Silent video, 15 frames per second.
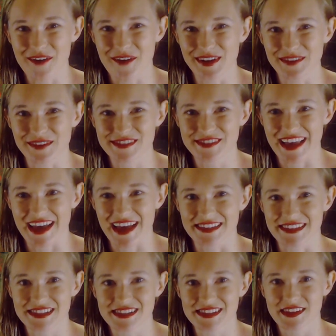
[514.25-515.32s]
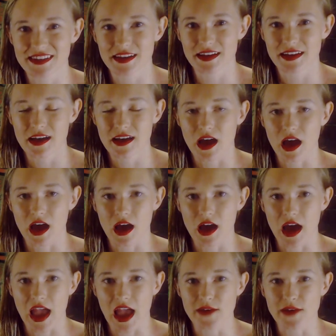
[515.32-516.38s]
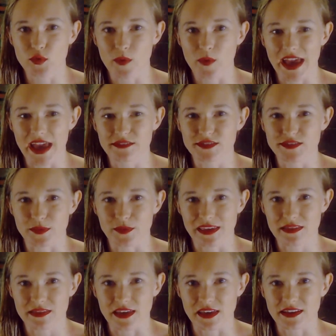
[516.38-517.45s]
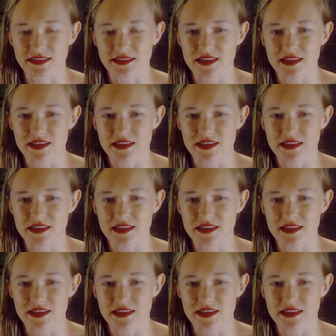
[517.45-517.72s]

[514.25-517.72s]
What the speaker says: says, I have a way of doing things,